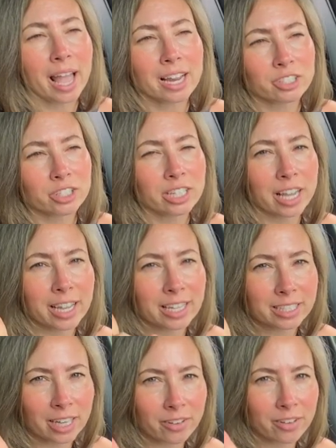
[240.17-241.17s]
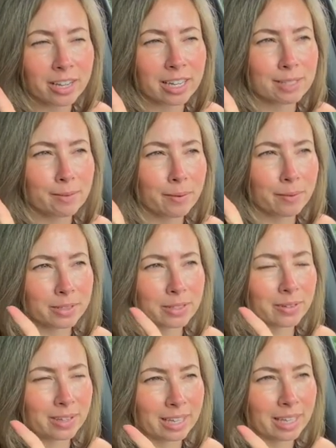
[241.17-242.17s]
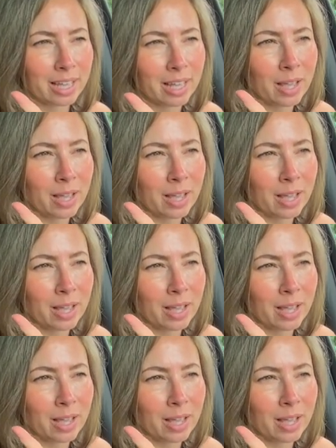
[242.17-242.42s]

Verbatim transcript: actually, I can tell you guys what we're doing.